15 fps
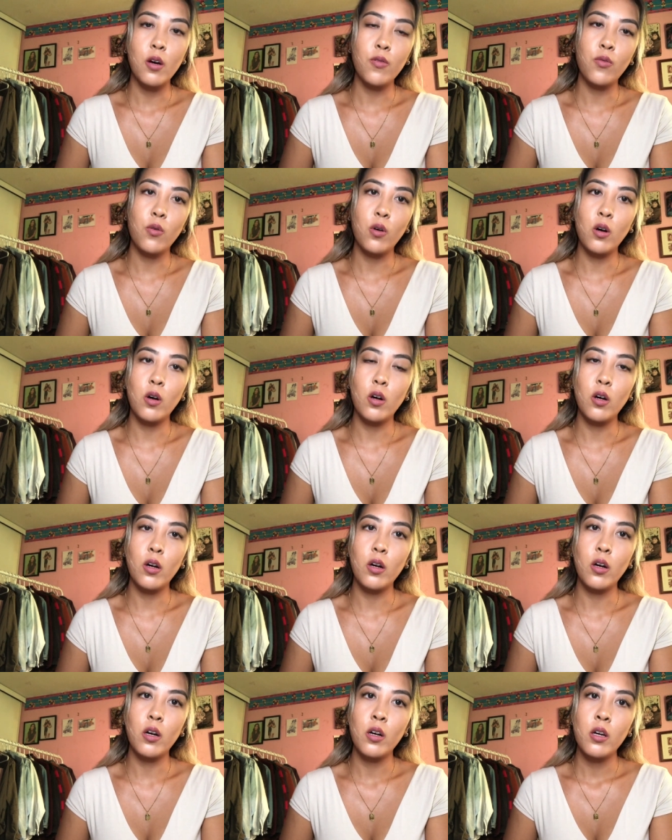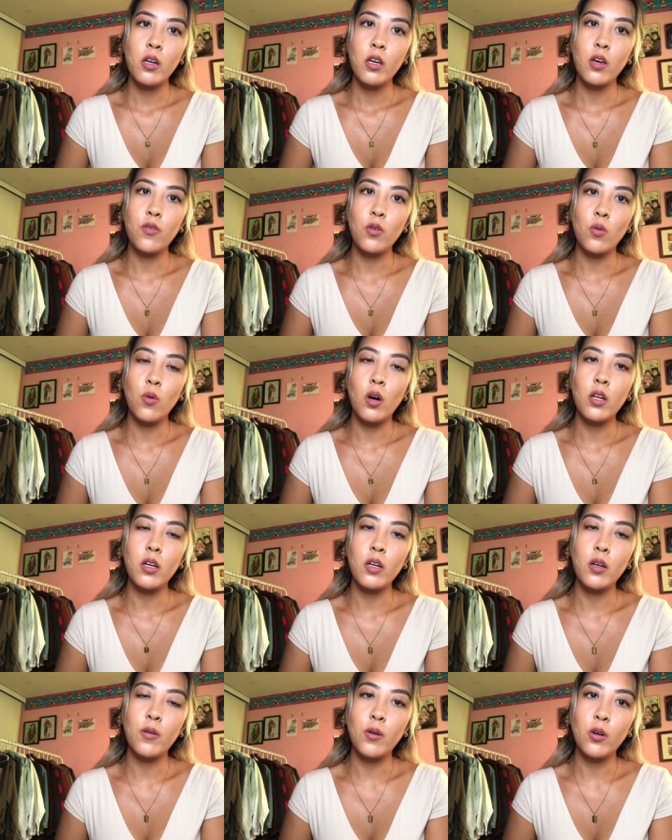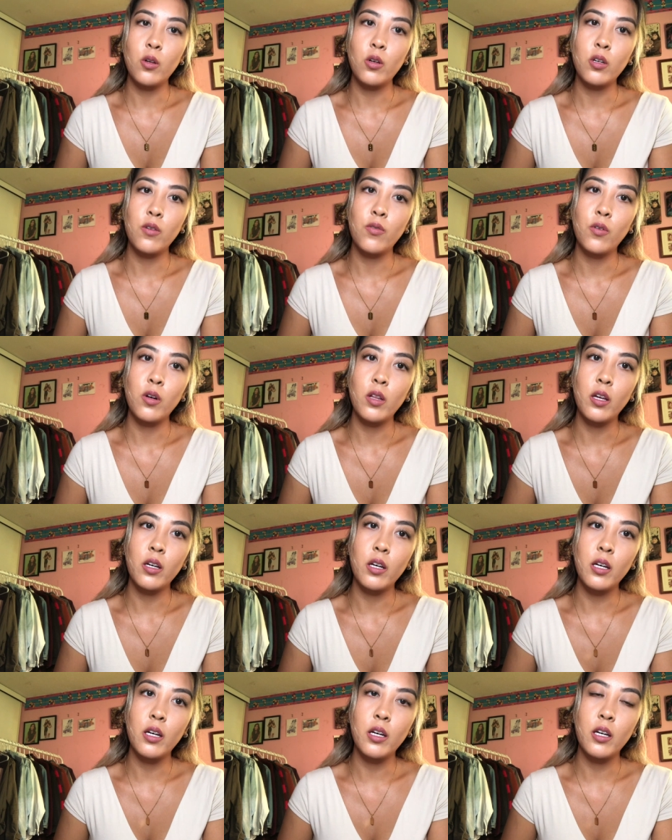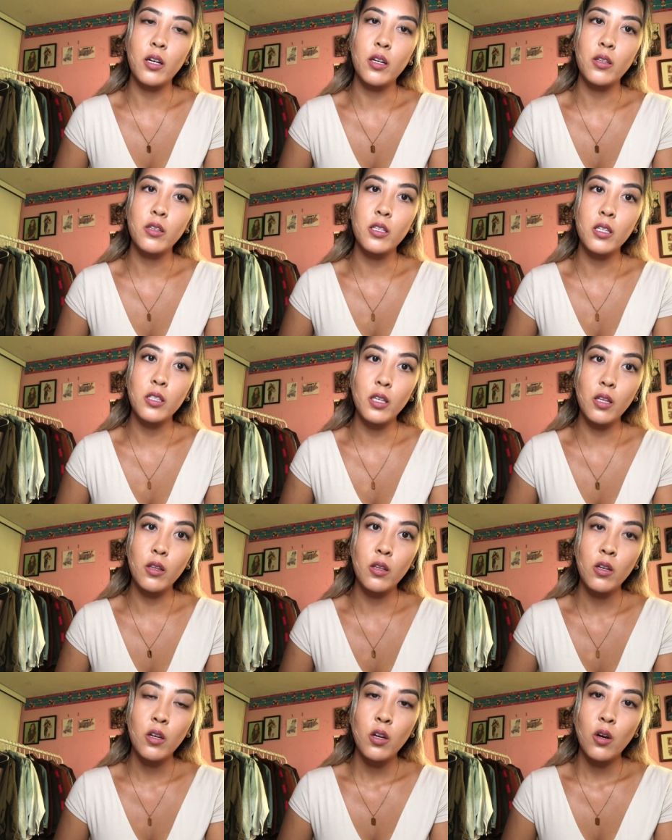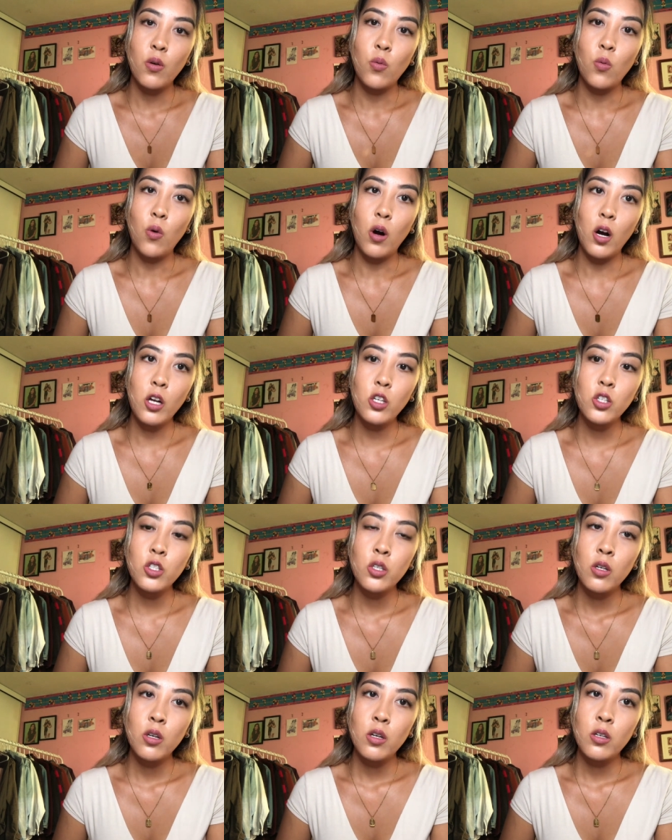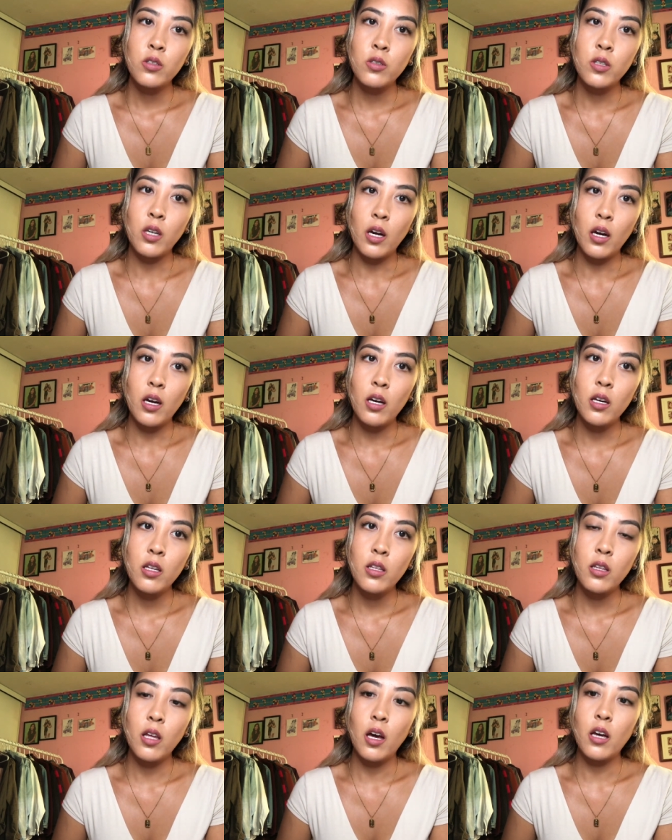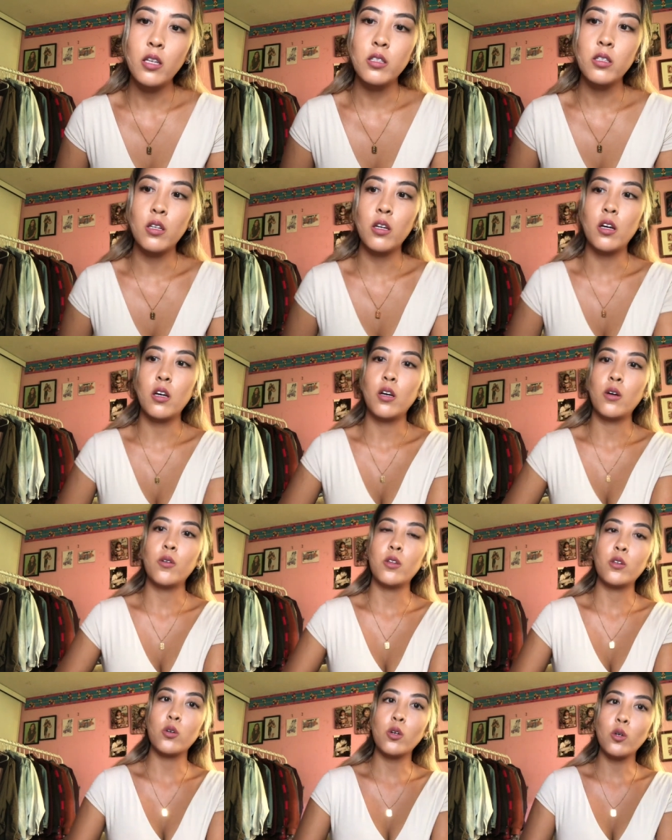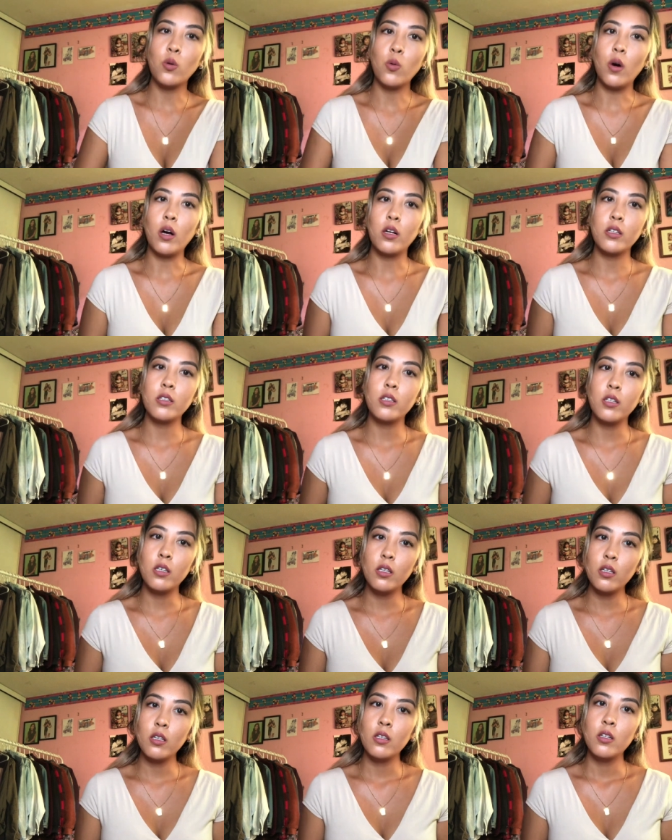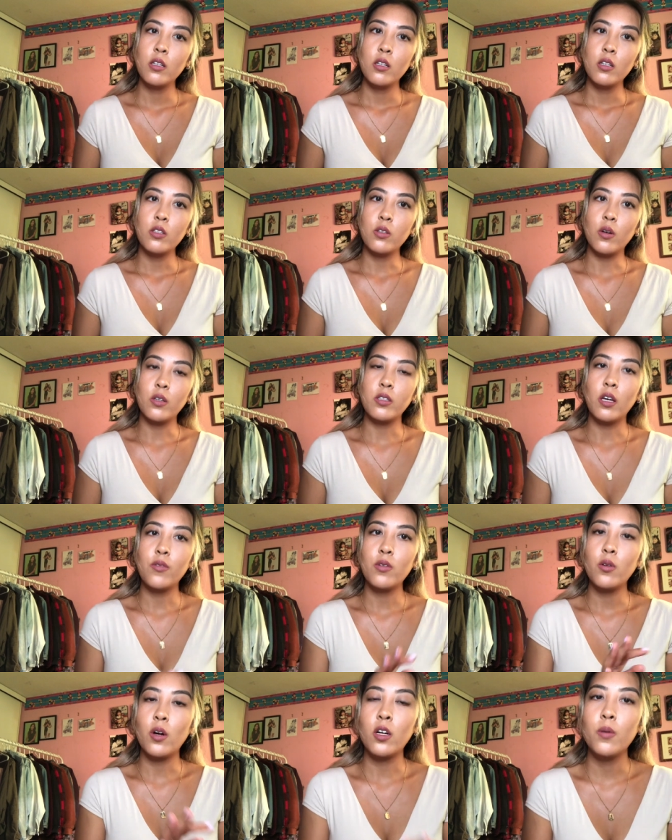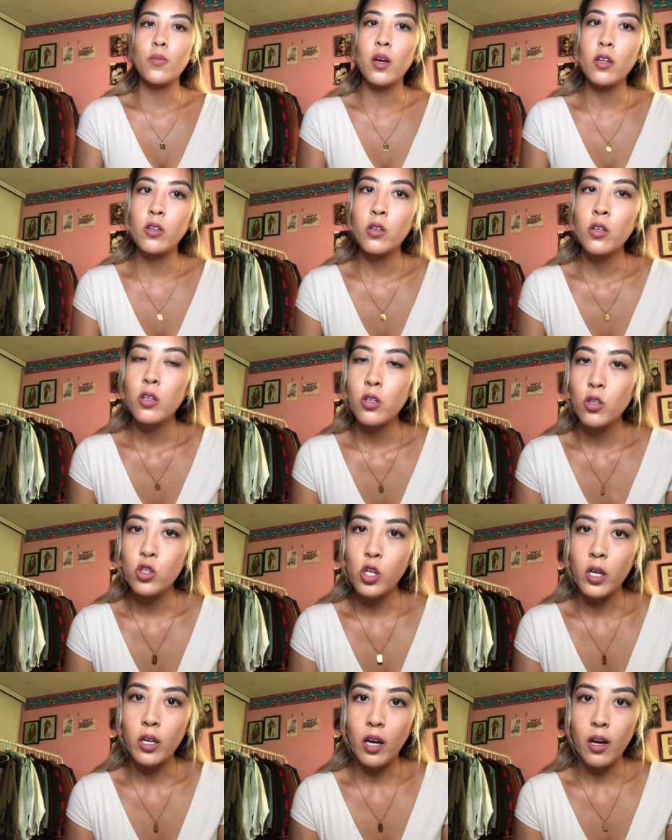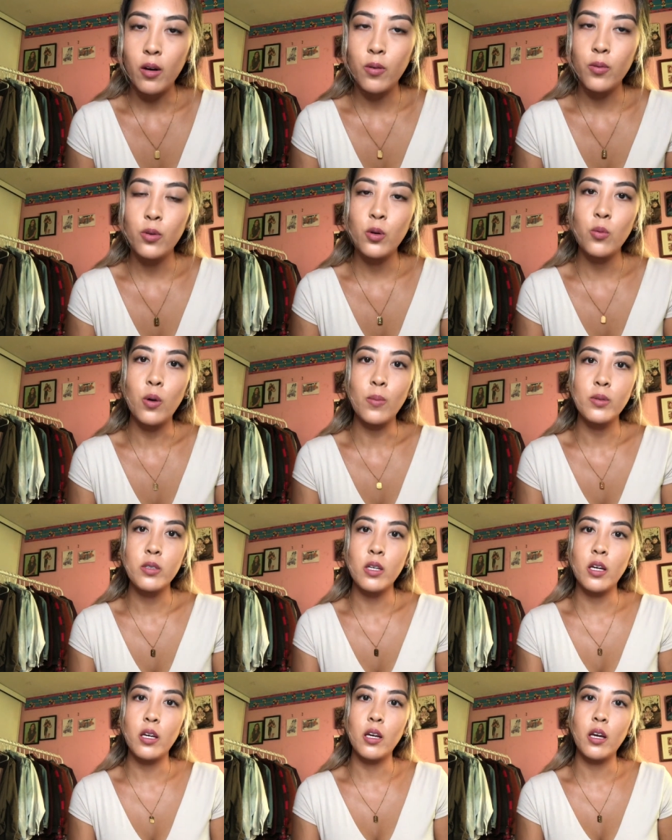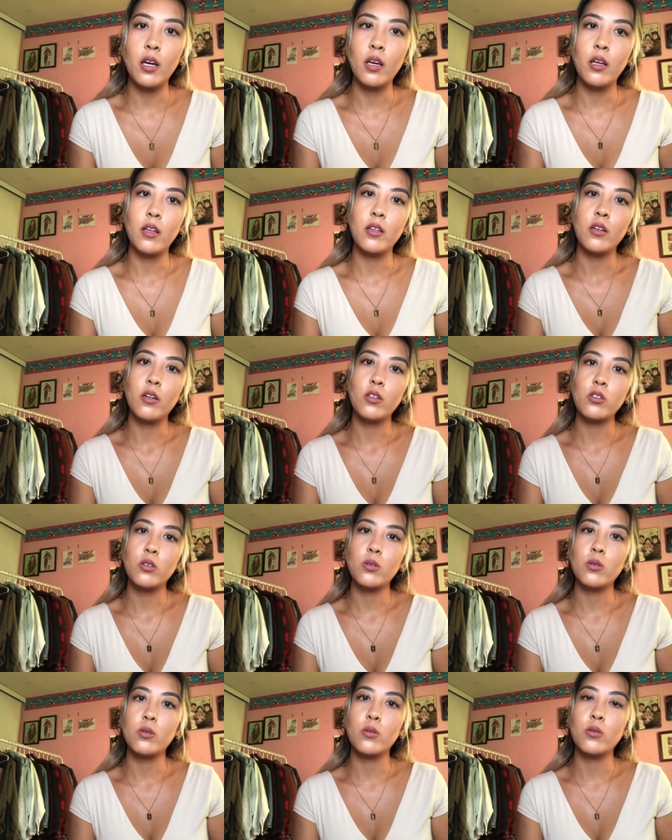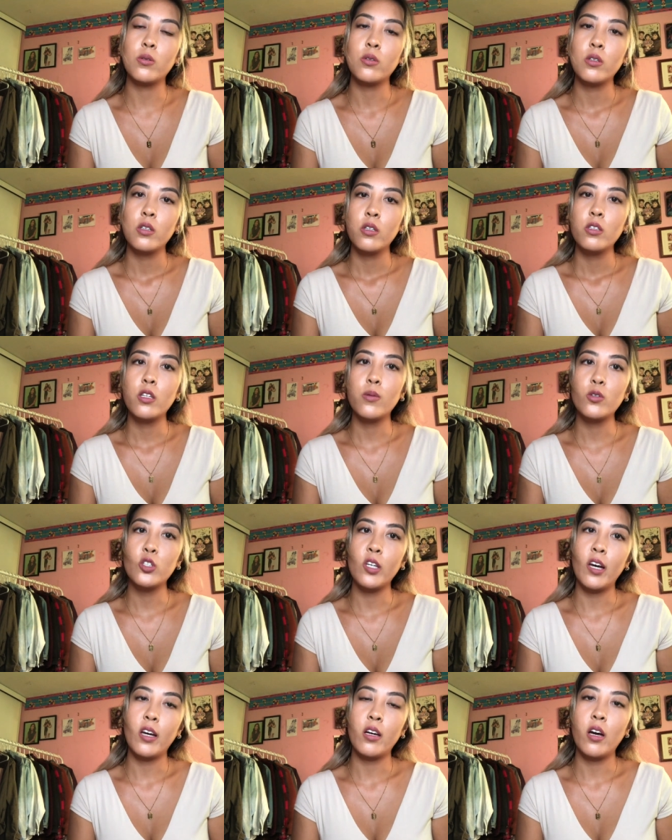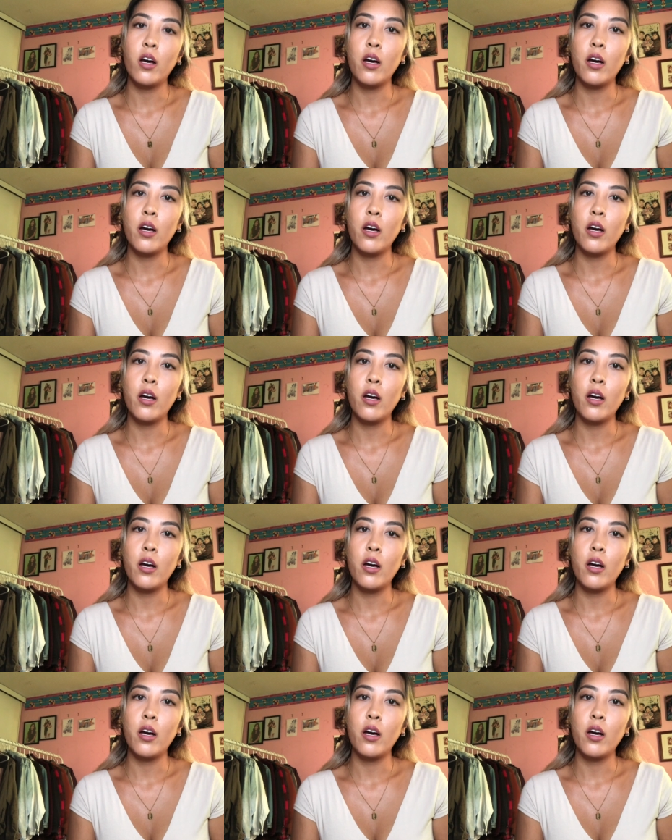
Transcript: for if you are looking for like a decent watch to get that is in good quality. So I definitely recommend you check out their website, and also double check